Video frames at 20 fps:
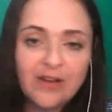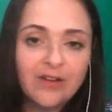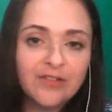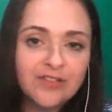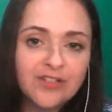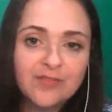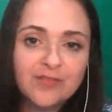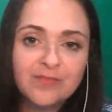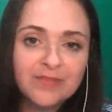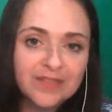
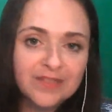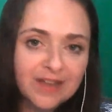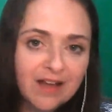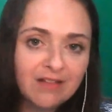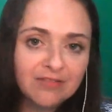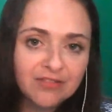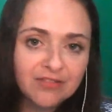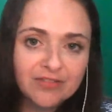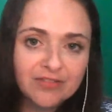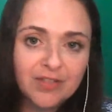costumes are
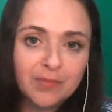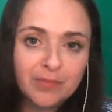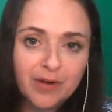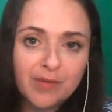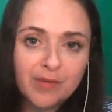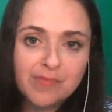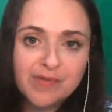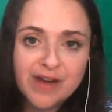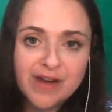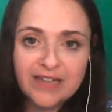cultural
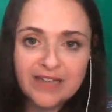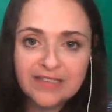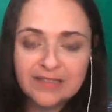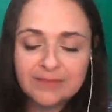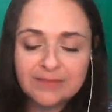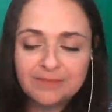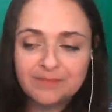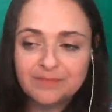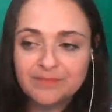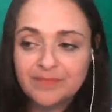
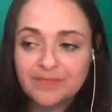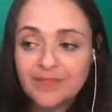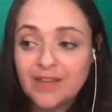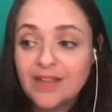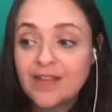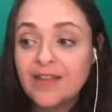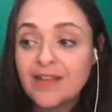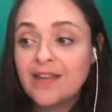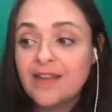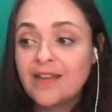appropriation,
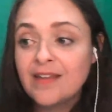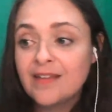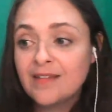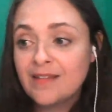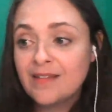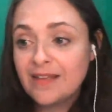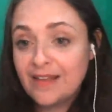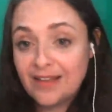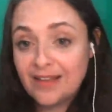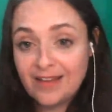
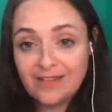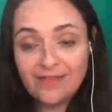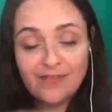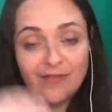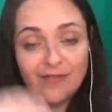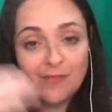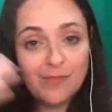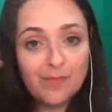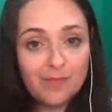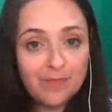if
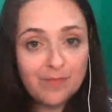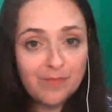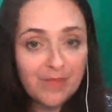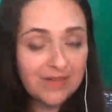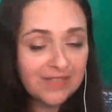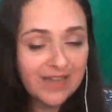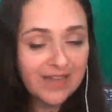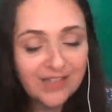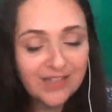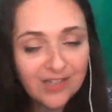you've
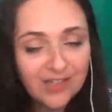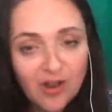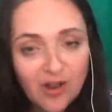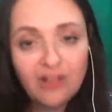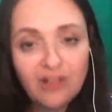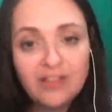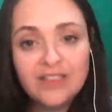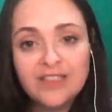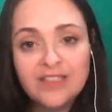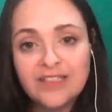attended
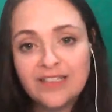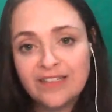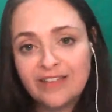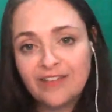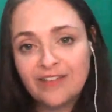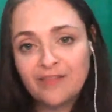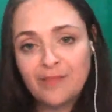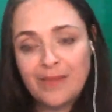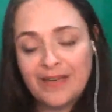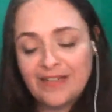college
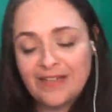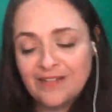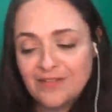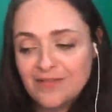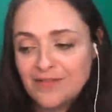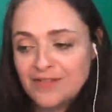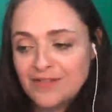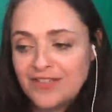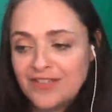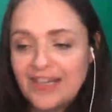and you've
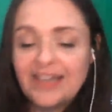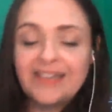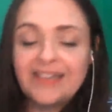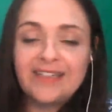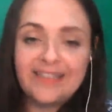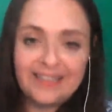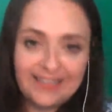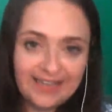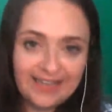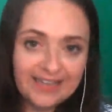been
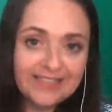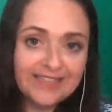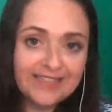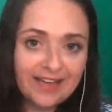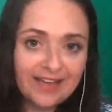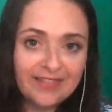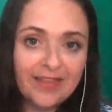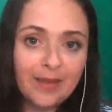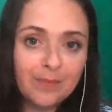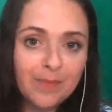gently led
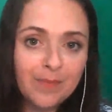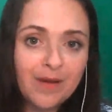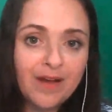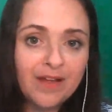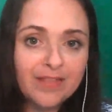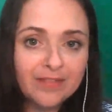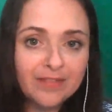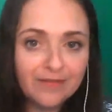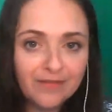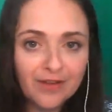down that
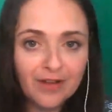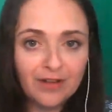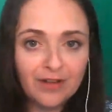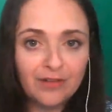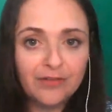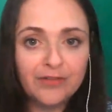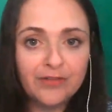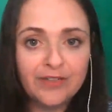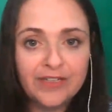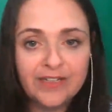path of
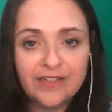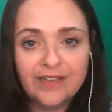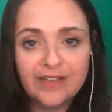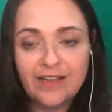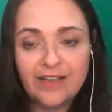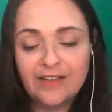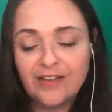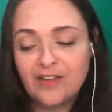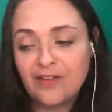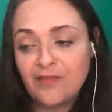concluding,
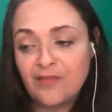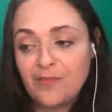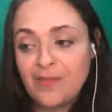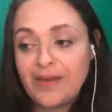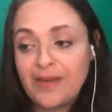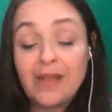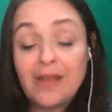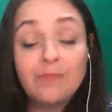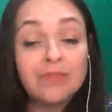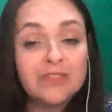you've
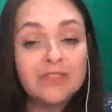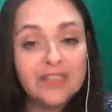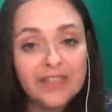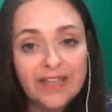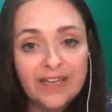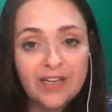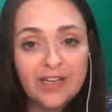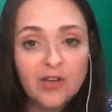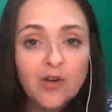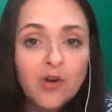been able to
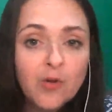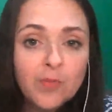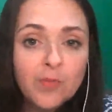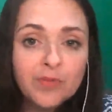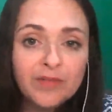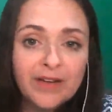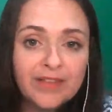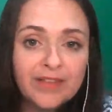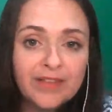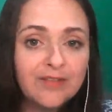then
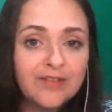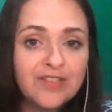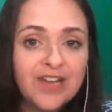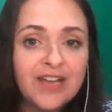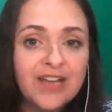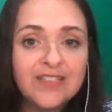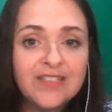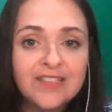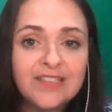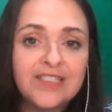incorporate those
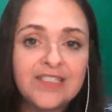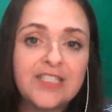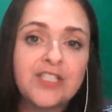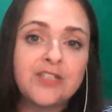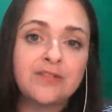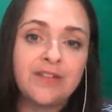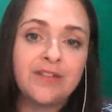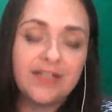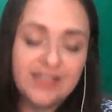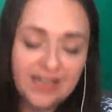changes
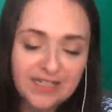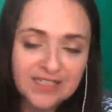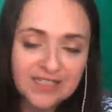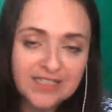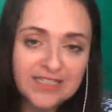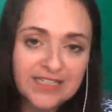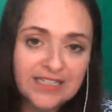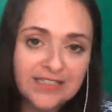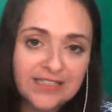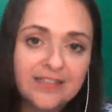into your
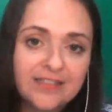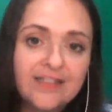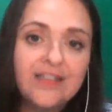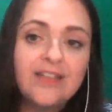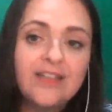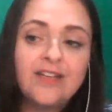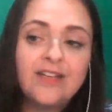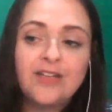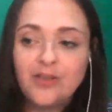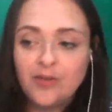identity.
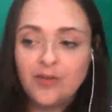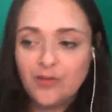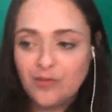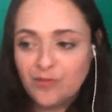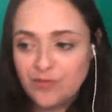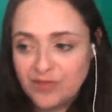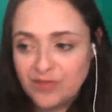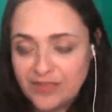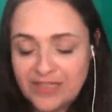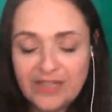
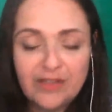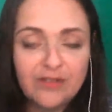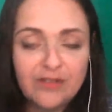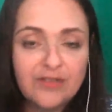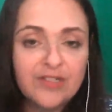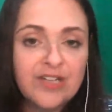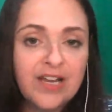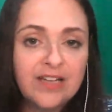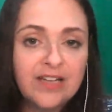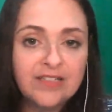You see
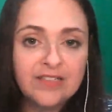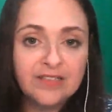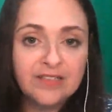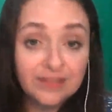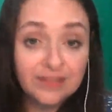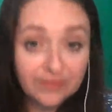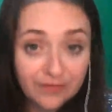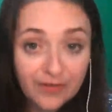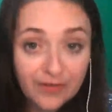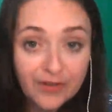those
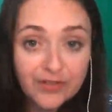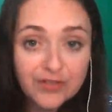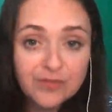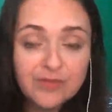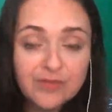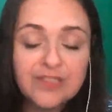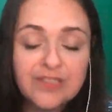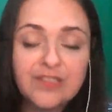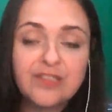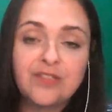changes as
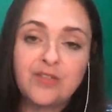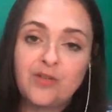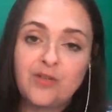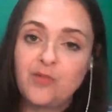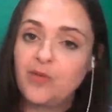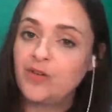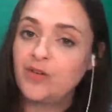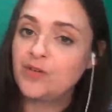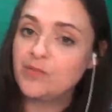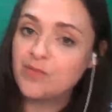virtuous.
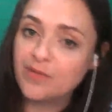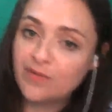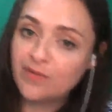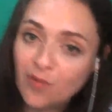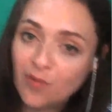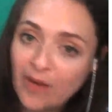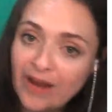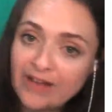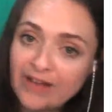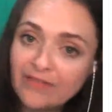You want to
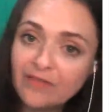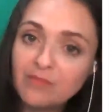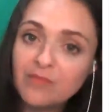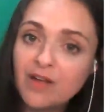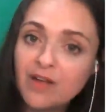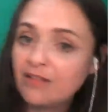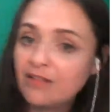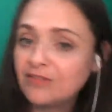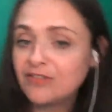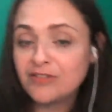move away
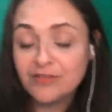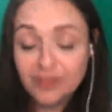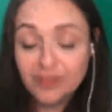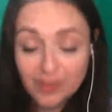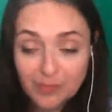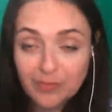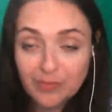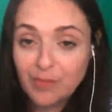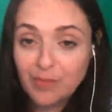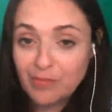from
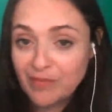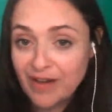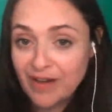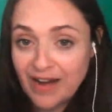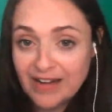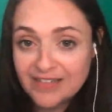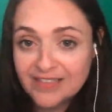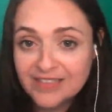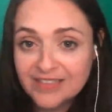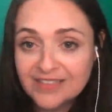cultural
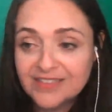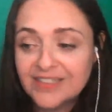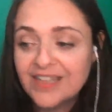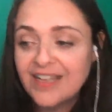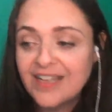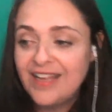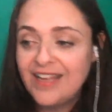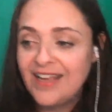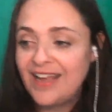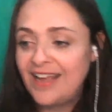appropriation,
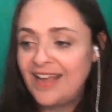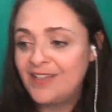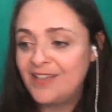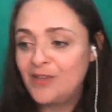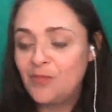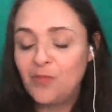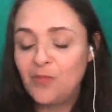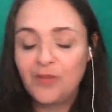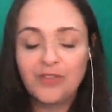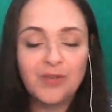
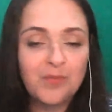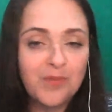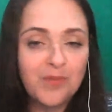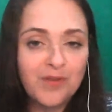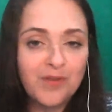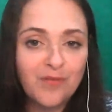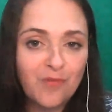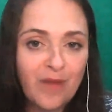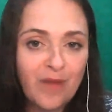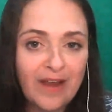and you want to
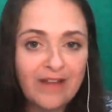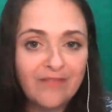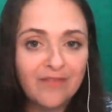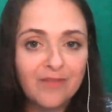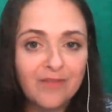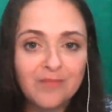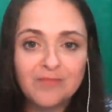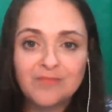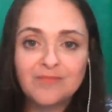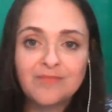move away
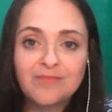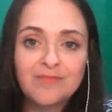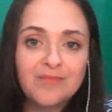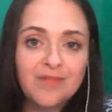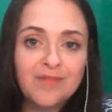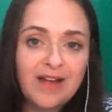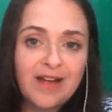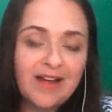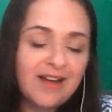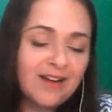from
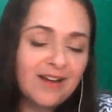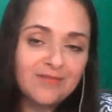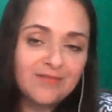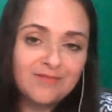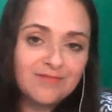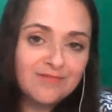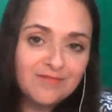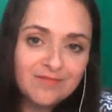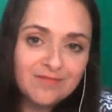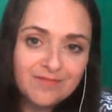
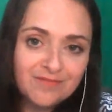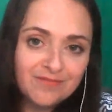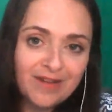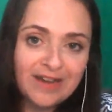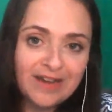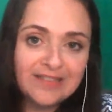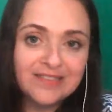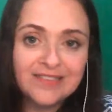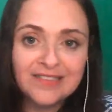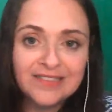
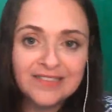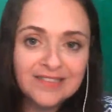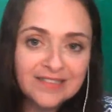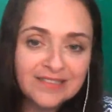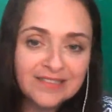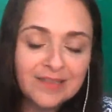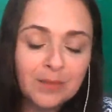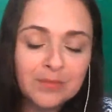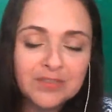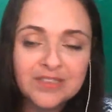racist
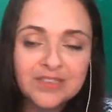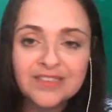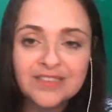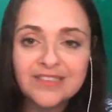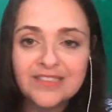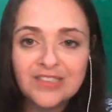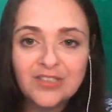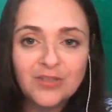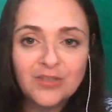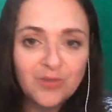
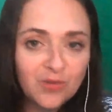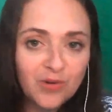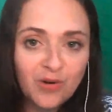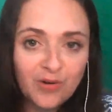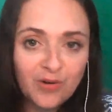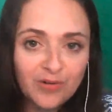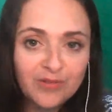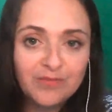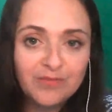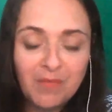assumptions in your
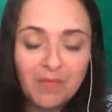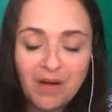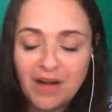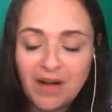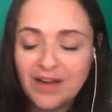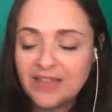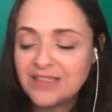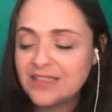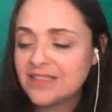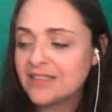own
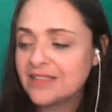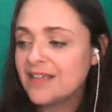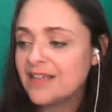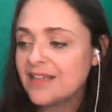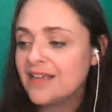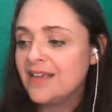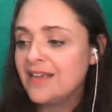mind.